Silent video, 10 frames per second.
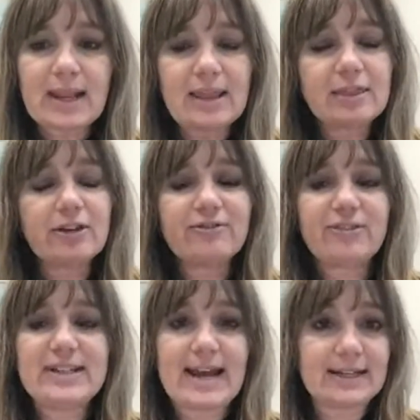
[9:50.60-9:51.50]
their
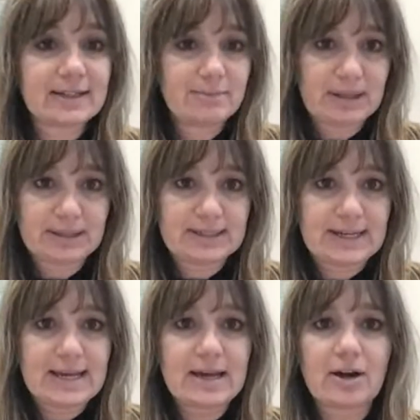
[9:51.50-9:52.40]
phonetic
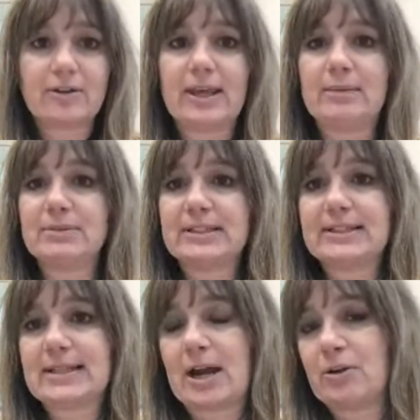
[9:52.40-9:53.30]
ability. Are they able to
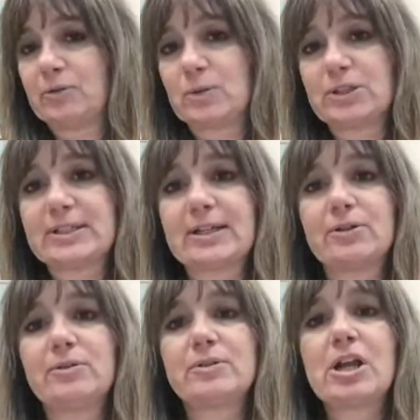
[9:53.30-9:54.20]
sound words
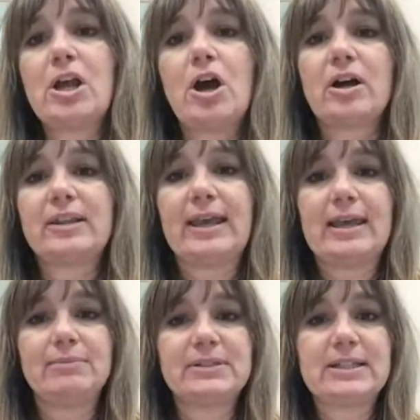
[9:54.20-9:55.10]
out? Are they
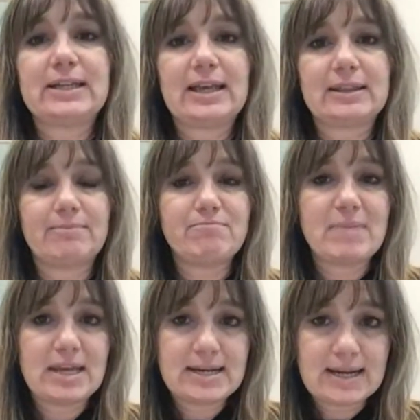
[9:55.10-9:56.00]
able to get the
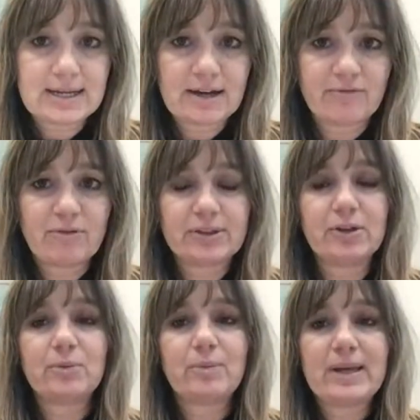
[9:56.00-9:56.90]
meaning of what
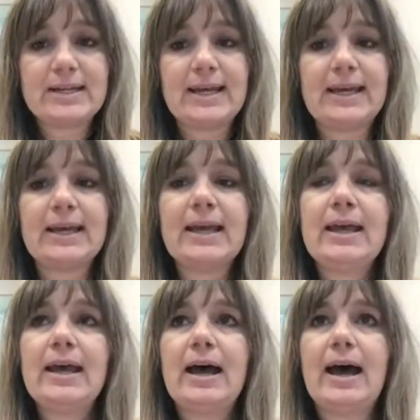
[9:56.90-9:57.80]
they're reading?
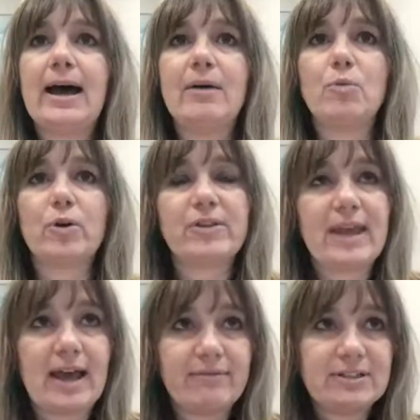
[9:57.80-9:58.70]
Or are they
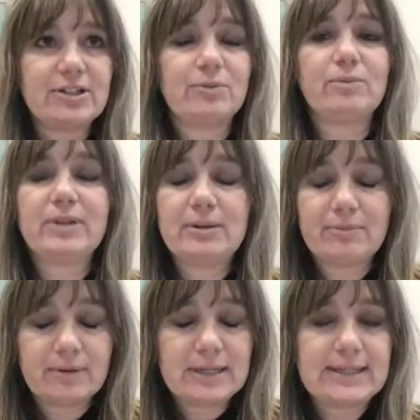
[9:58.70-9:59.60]
having to
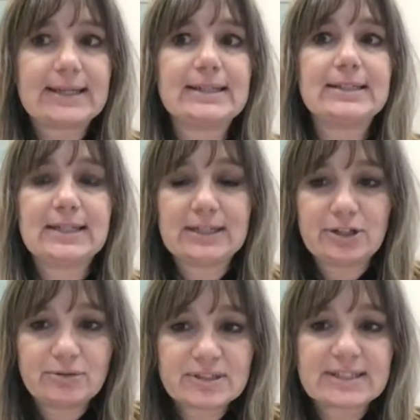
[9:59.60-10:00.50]
reread
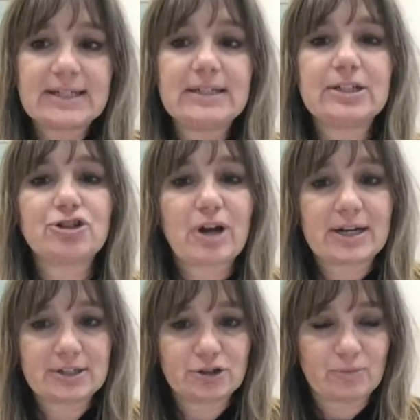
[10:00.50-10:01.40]
continuously to try
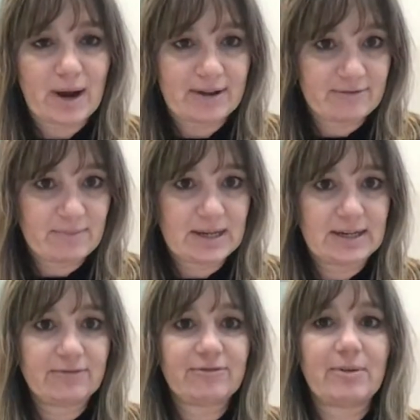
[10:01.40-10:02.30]
to derive
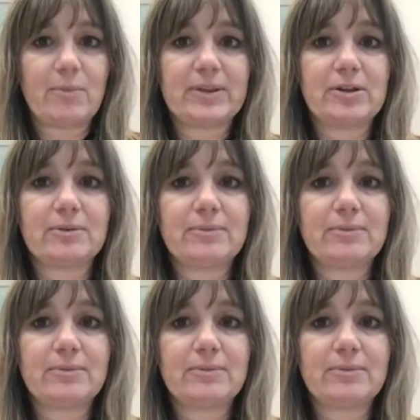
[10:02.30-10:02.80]
meaning from what they're